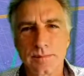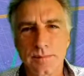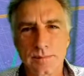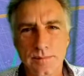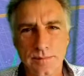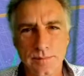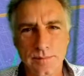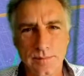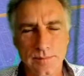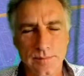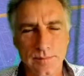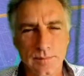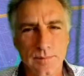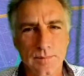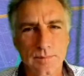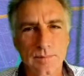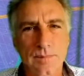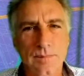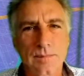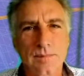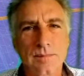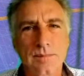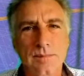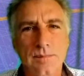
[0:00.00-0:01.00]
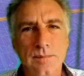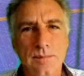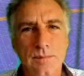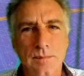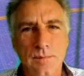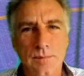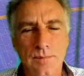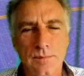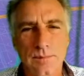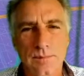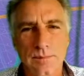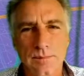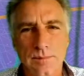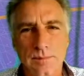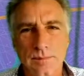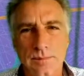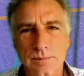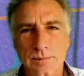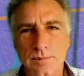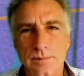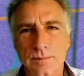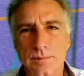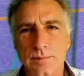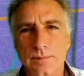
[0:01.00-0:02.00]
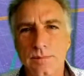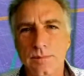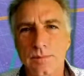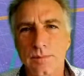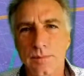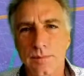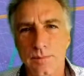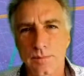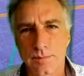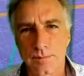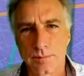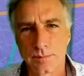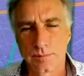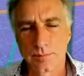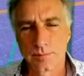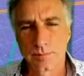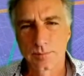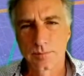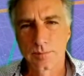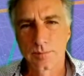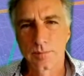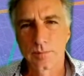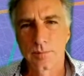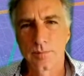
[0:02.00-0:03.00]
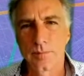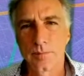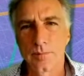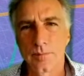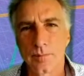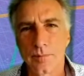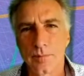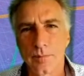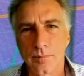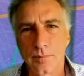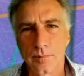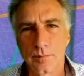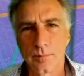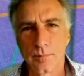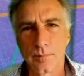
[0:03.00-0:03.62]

The person shown says nothing.